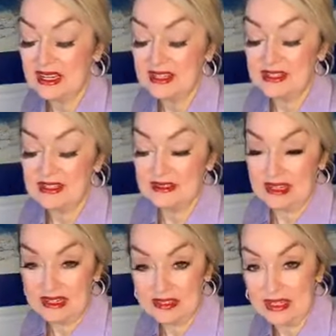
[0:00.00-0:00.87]
God,
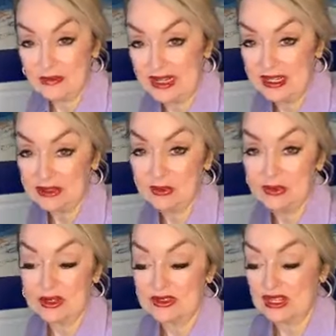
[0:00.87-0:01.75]
and as I write out the
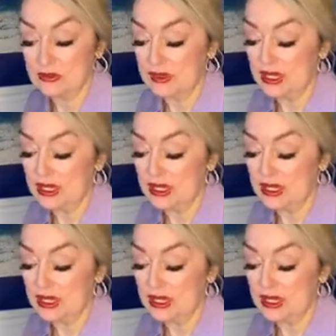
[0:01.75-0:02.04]
words, God,